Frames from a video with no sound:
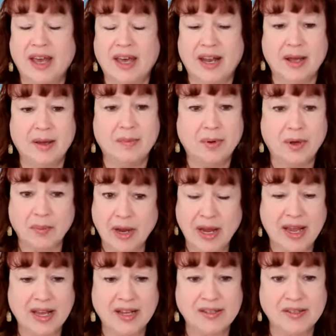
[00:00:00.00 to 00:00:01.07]
And I put my
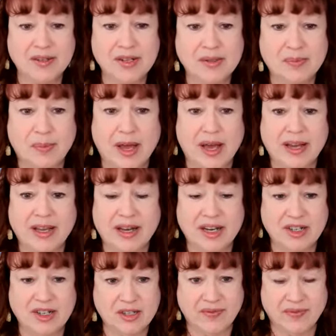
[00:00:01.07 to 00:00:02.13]
hands on his back, and
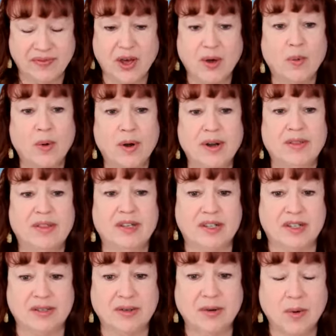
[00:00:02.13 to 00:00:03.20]
I just felt where the
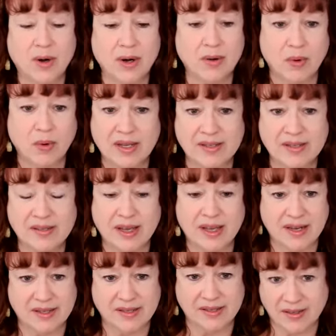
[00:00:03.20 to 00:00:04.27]
discord was,
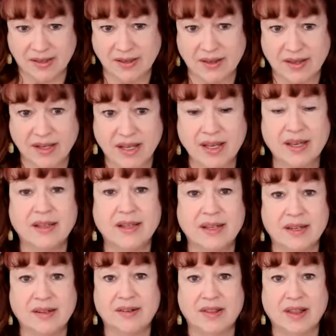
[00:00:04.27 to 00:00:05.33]
and I sent the
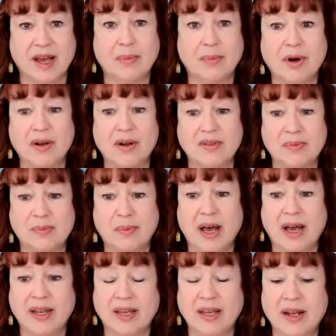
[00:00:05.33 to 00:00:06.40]
healing into that part of his
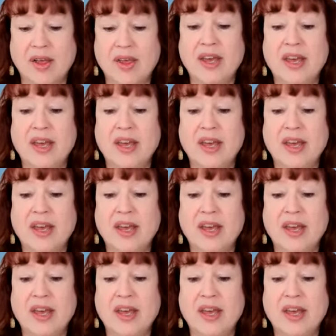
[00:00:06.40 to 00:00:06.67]
body.